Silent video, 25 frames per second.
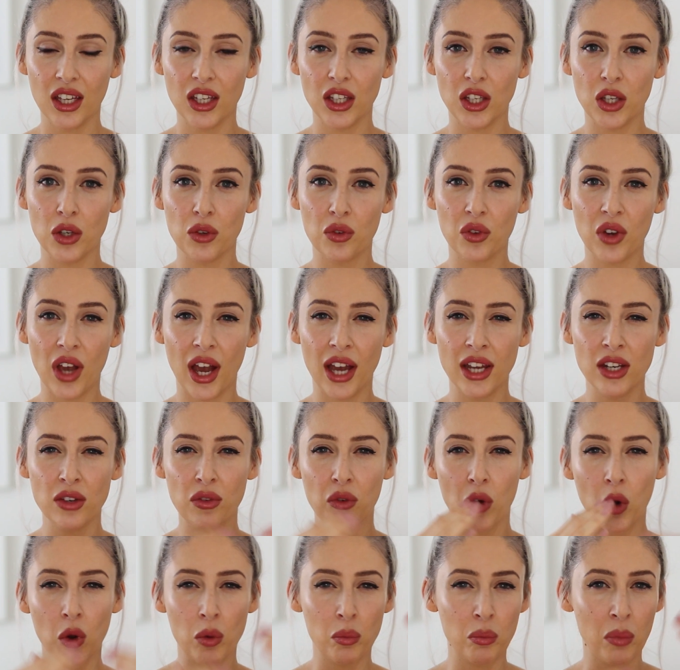you've kind of
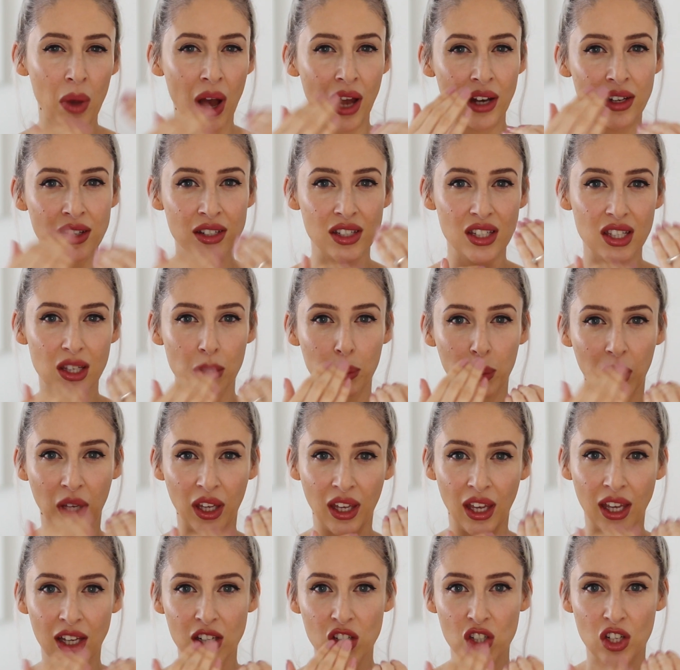unbalanced the
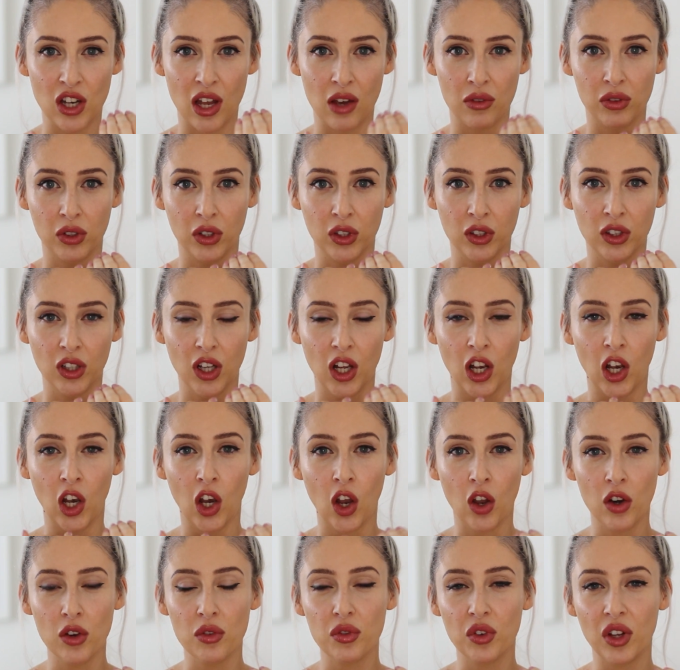pH level. A
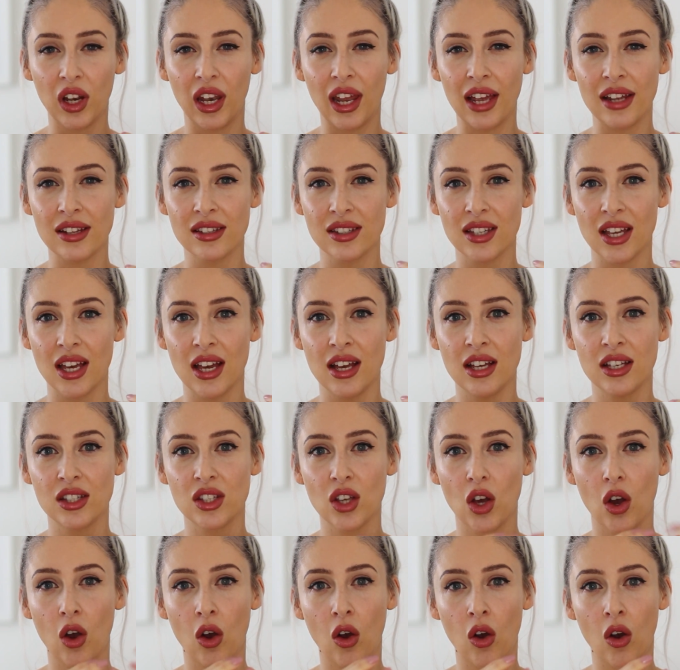lot of cleansers
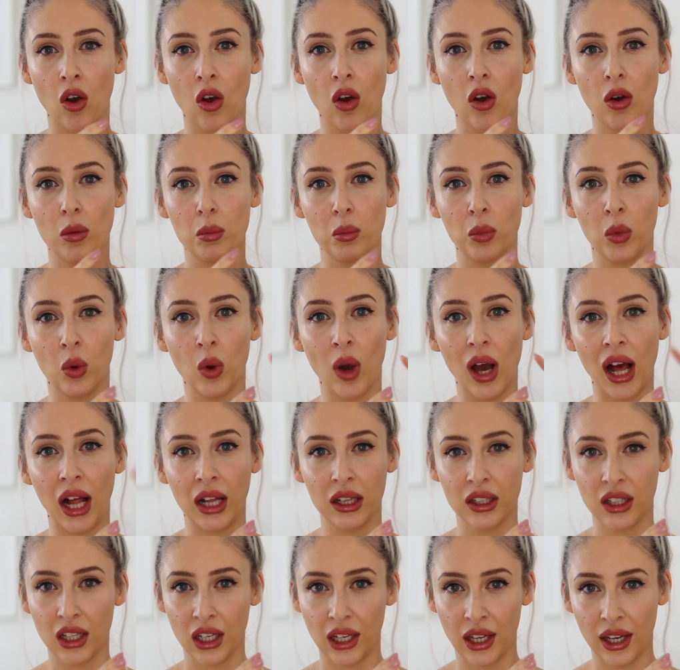are more
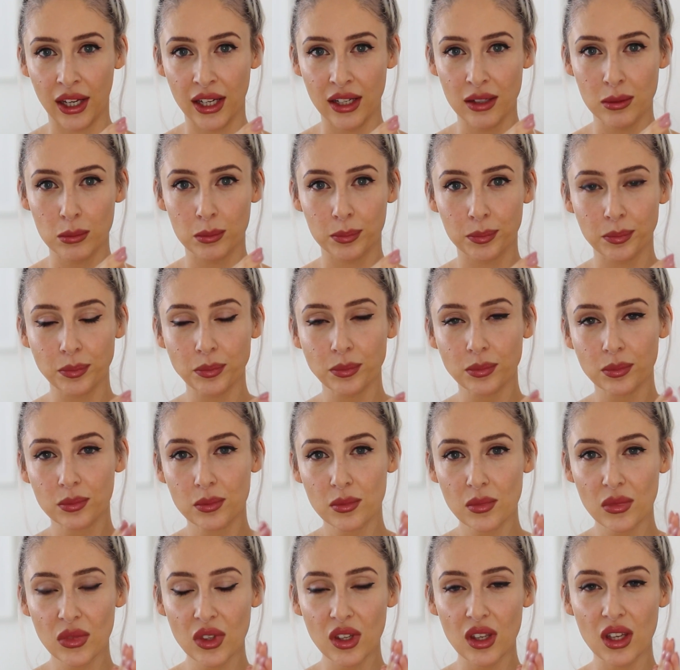alkaline,
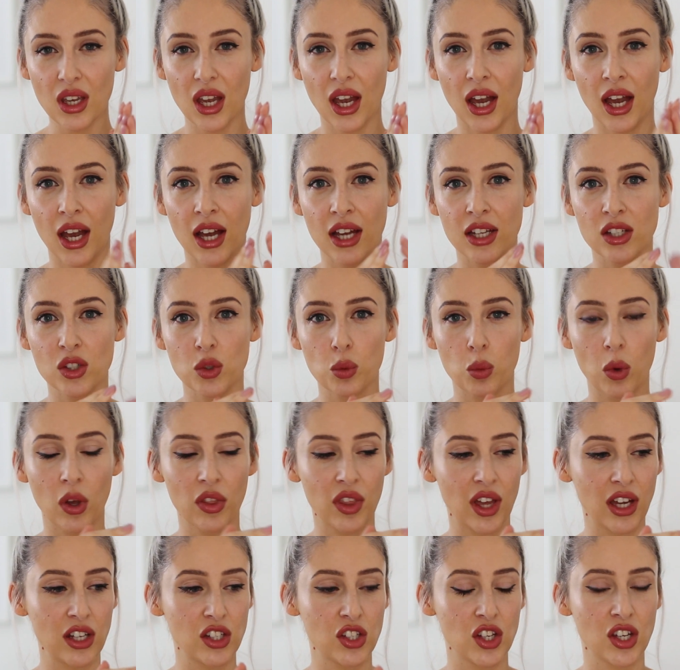and what
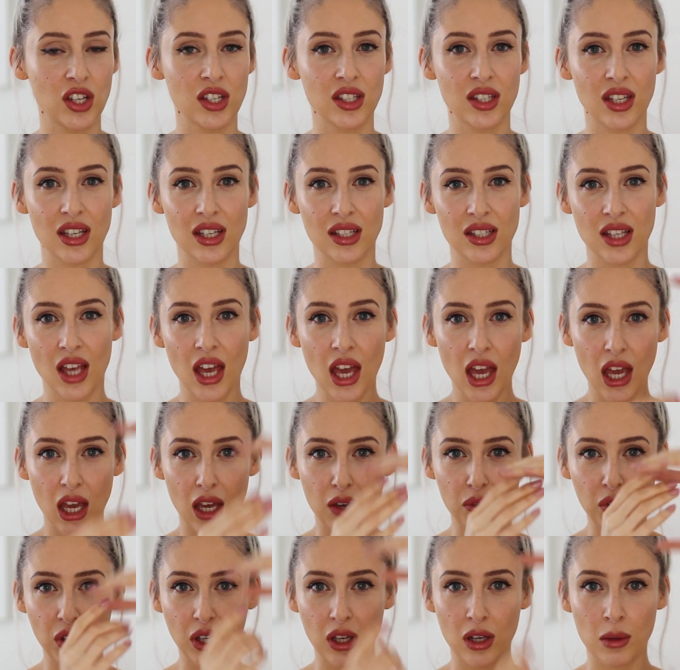that does is,
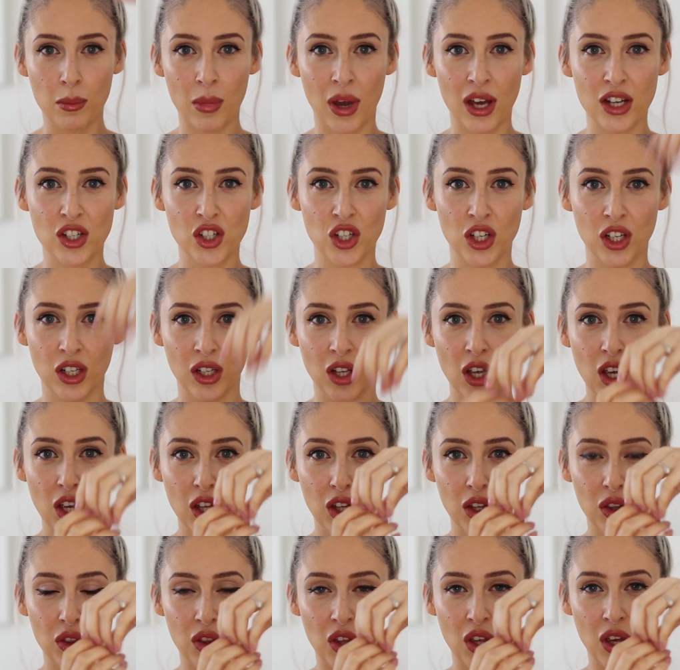if you can imagine
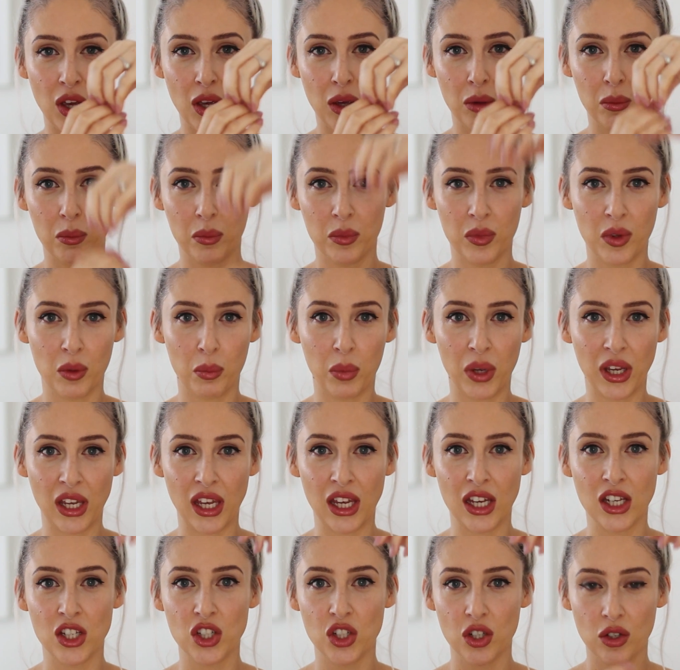the
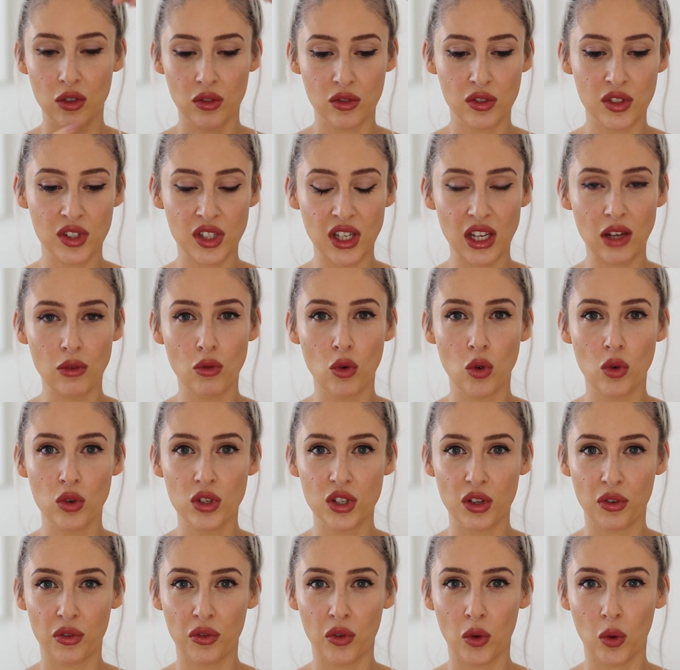pH 0
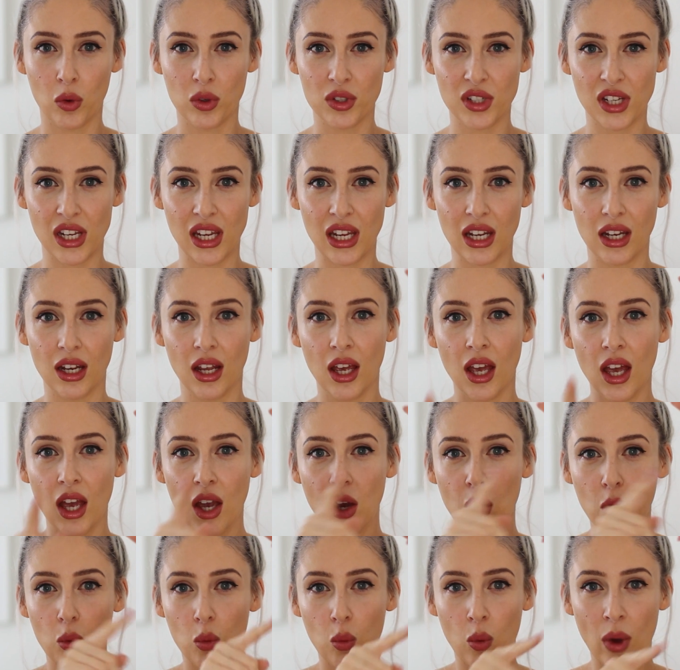to 14,
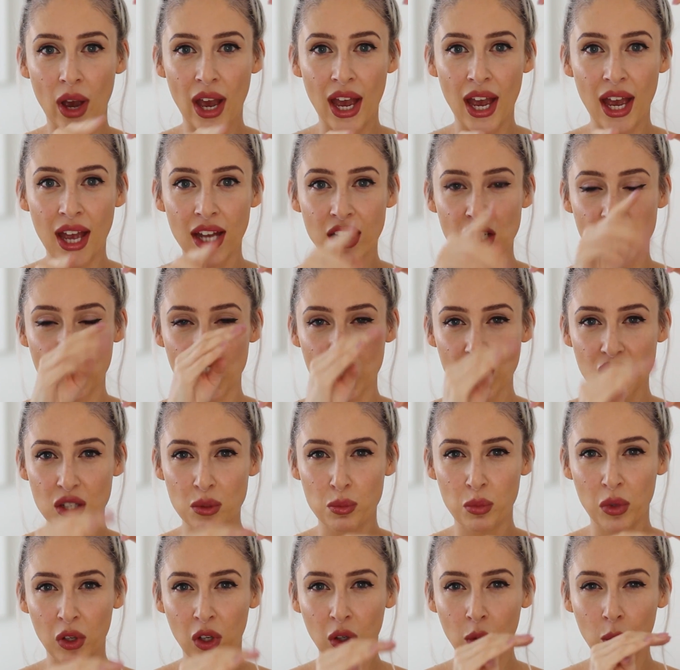we're
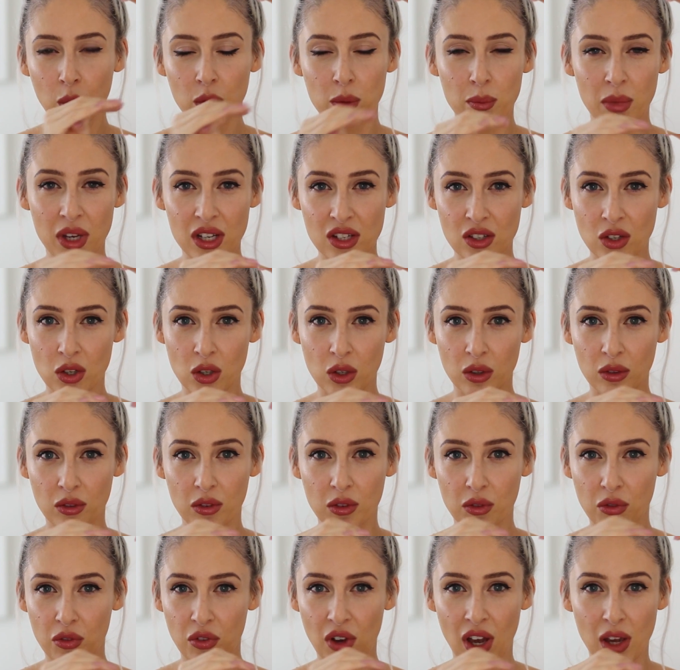just below the middle,
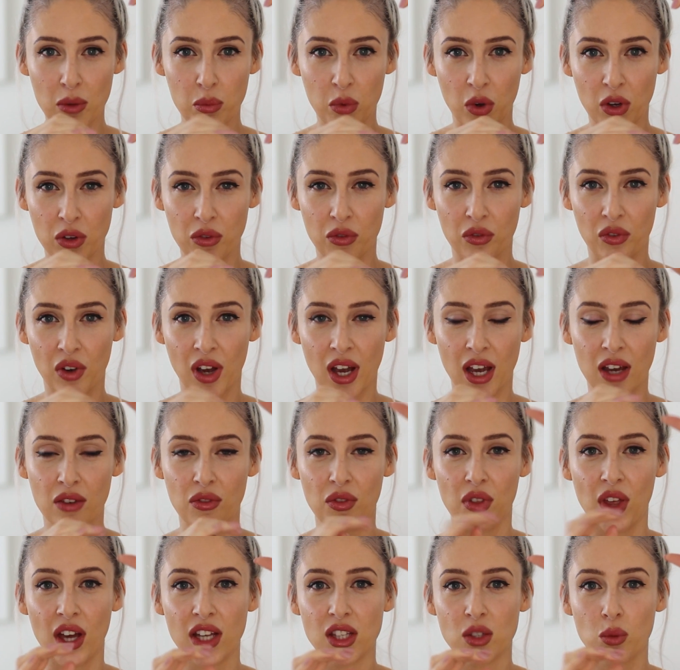5.5.
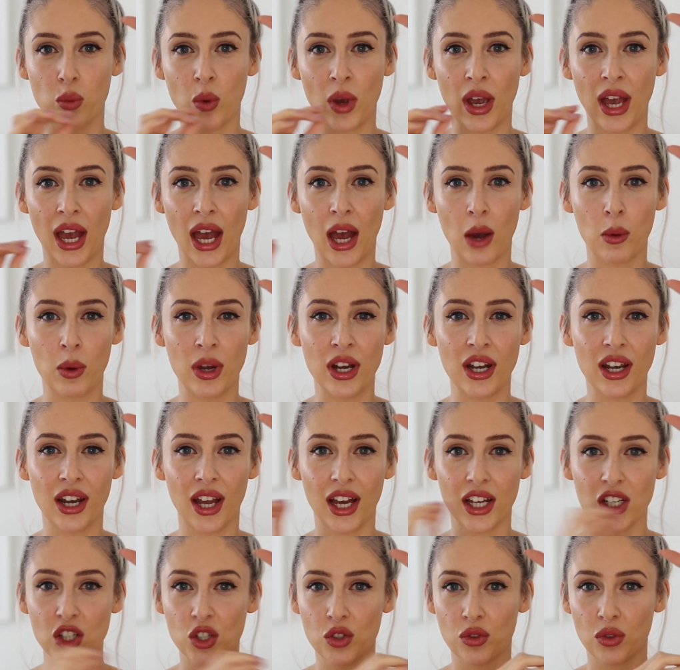That's where our
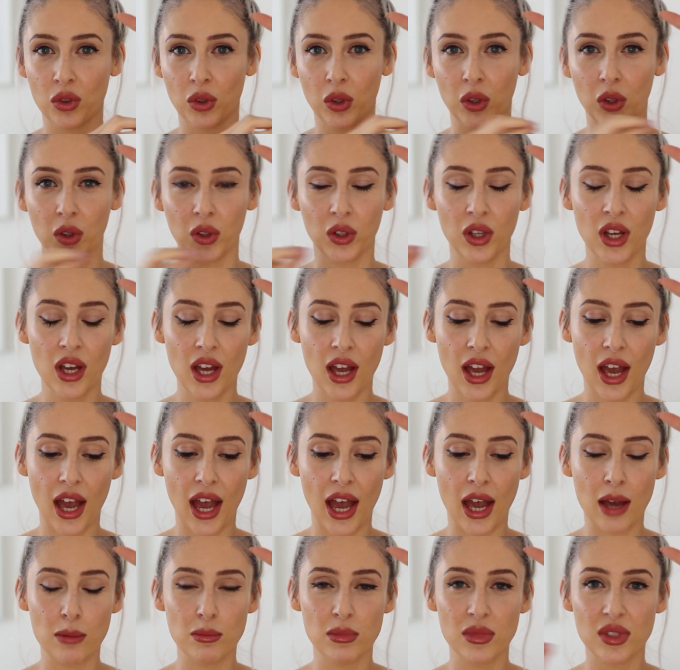natural
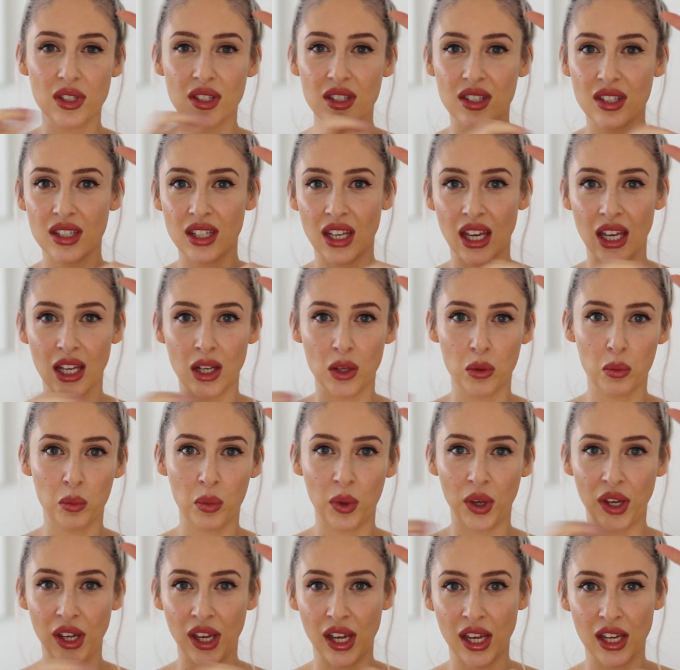skin
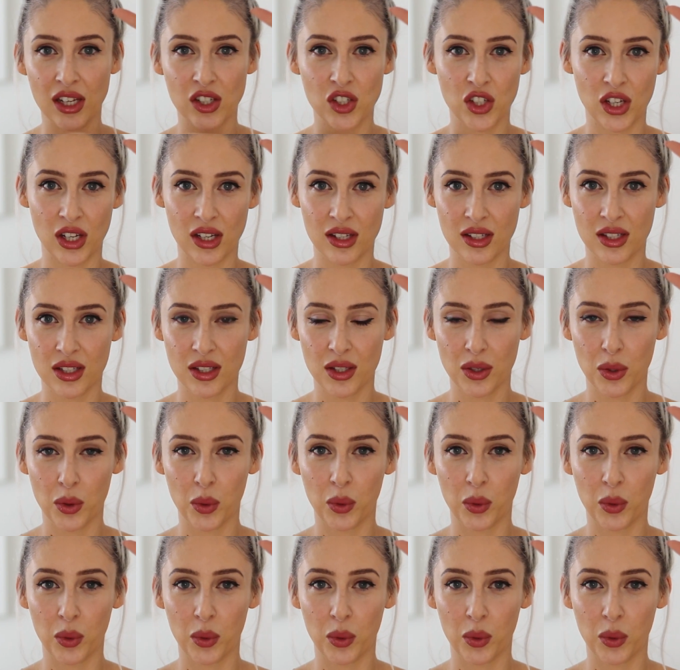pH is.